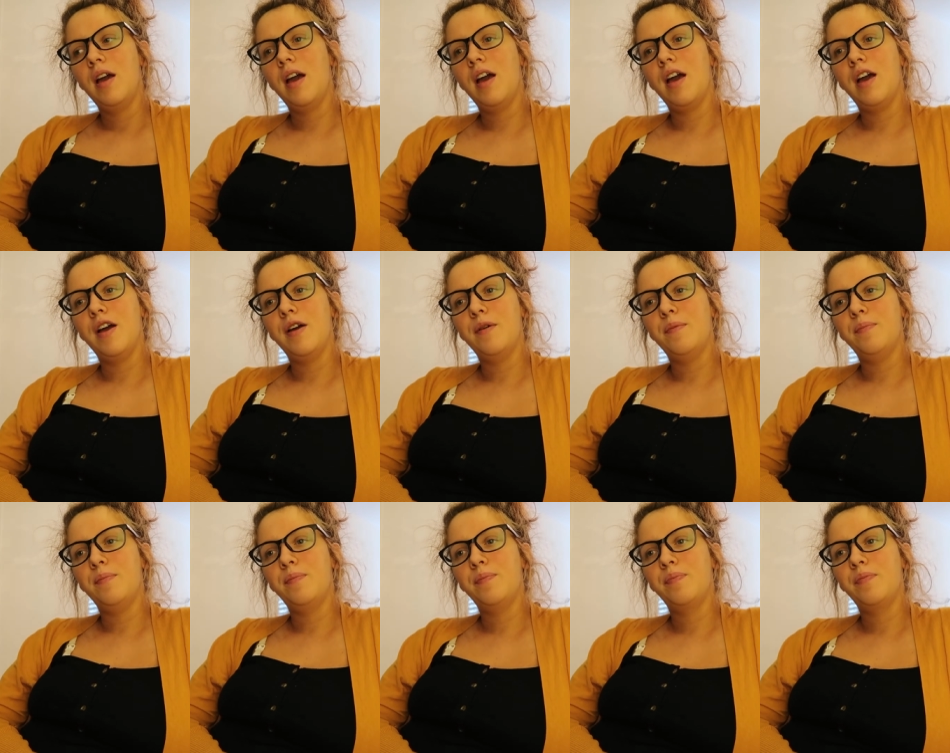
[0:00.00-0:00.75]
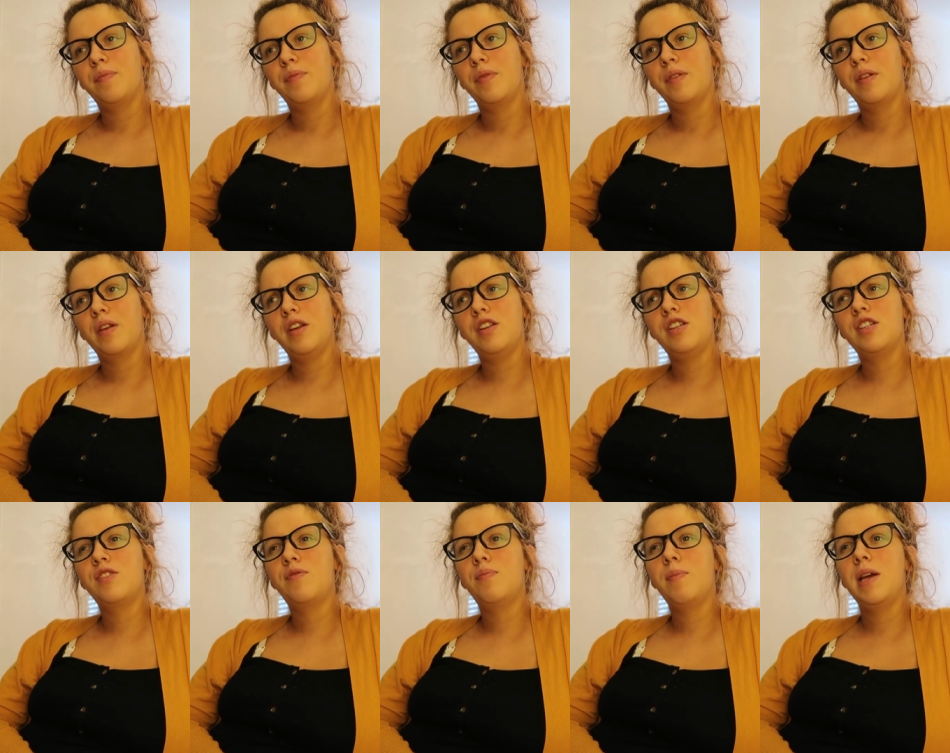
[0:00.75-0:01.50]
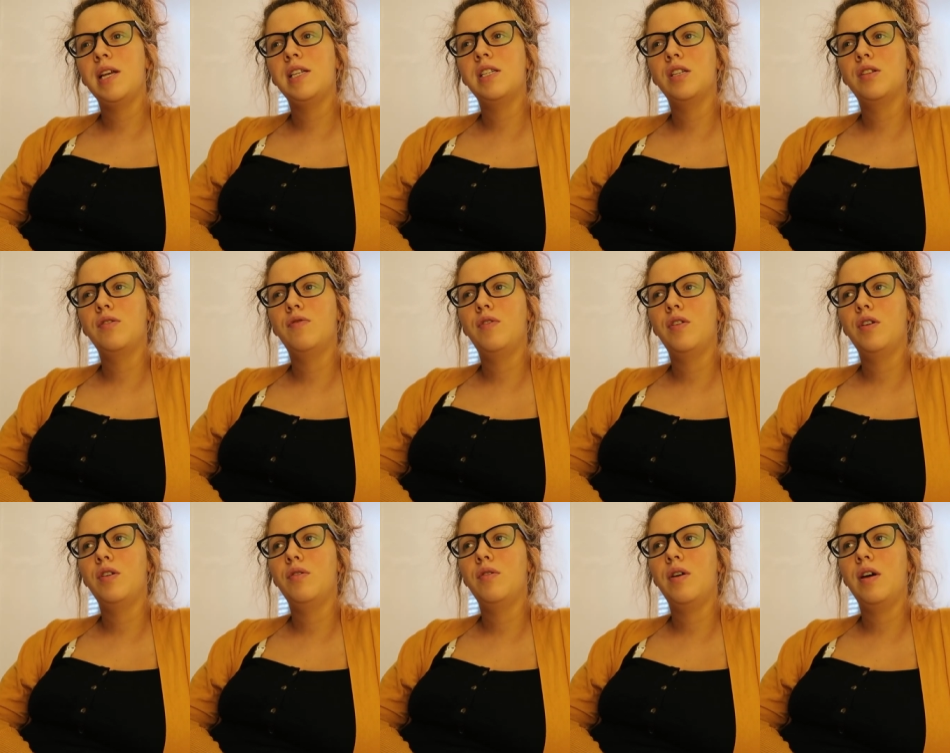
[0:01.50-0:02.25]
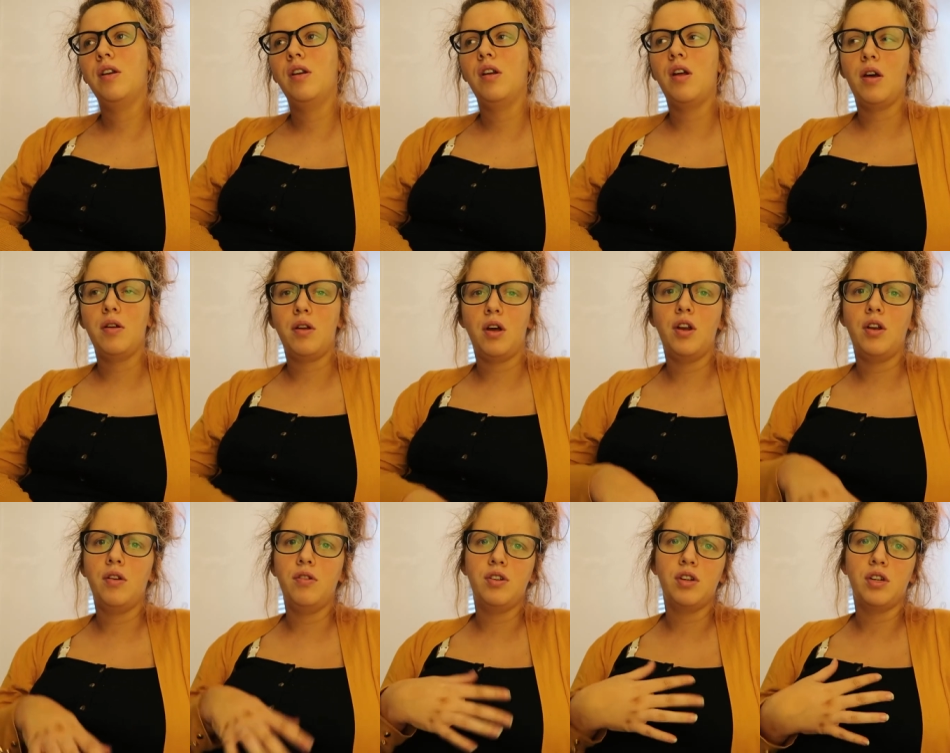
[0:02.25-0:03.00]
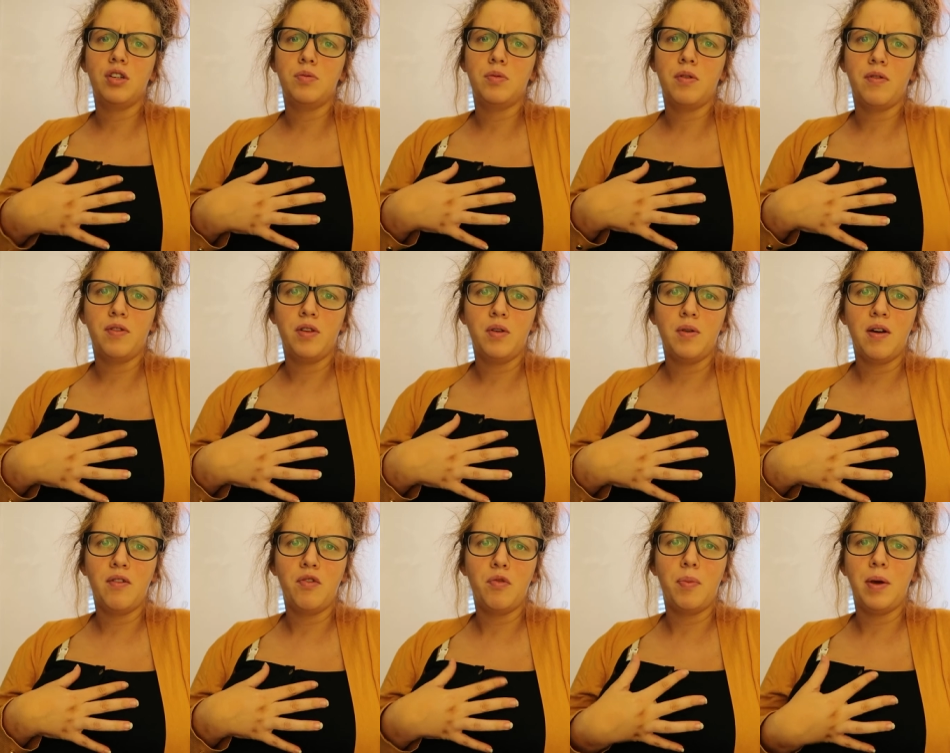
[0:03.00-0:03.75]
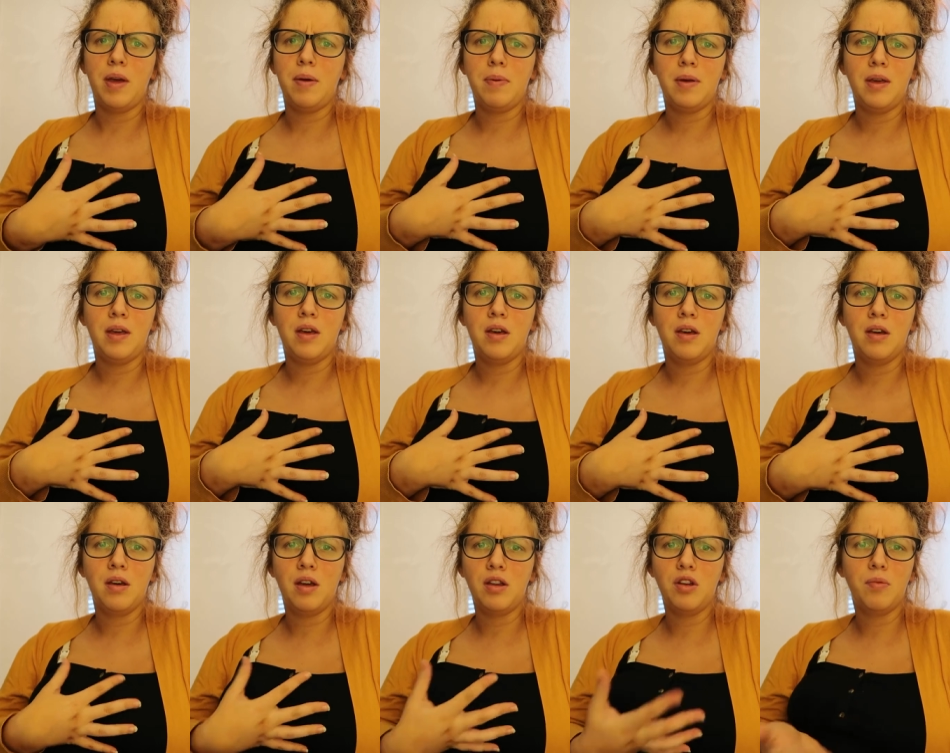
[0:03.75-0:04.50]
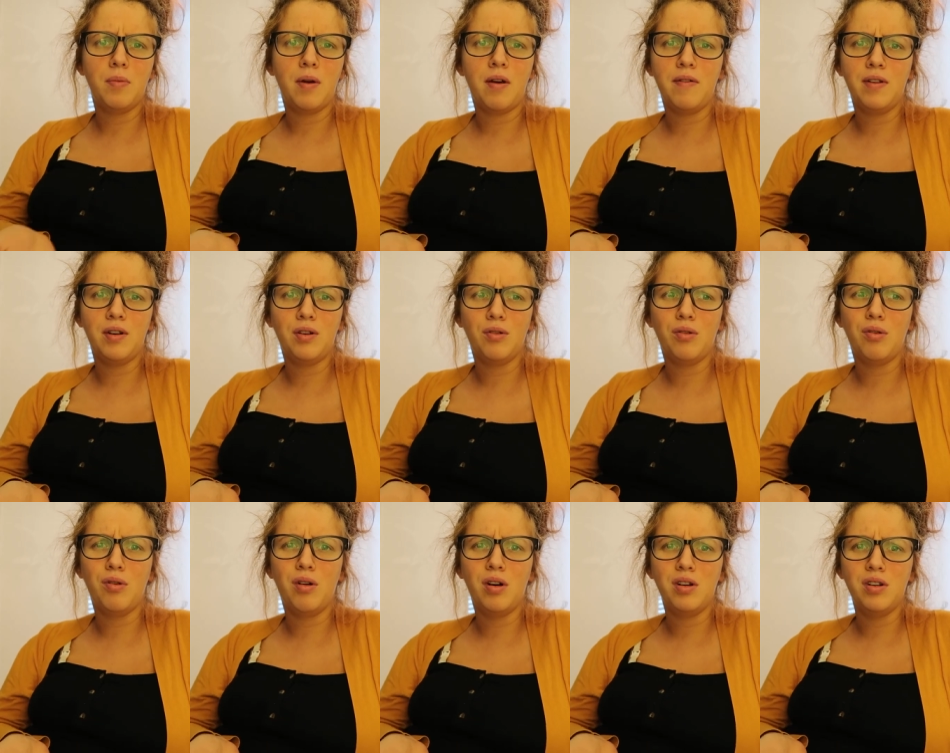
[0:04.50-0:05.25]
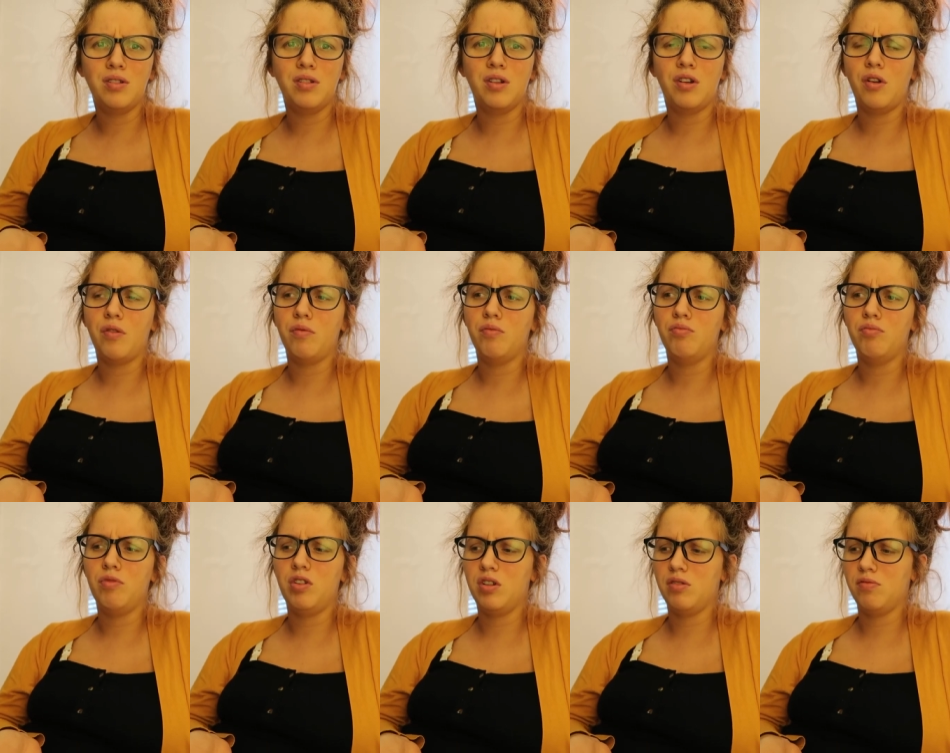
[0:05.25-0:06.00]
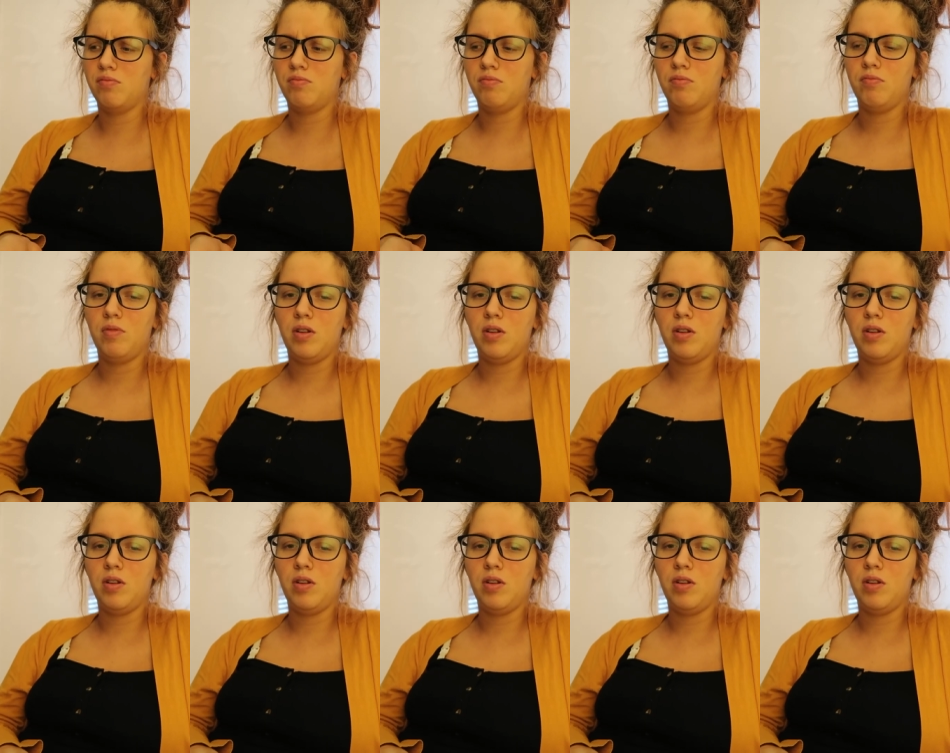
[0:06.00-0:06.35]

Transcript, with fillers: Um, it just makes us feel, and I, I, don't judge whether you have a baby and you're married or not. I, I, don't, it doesn't,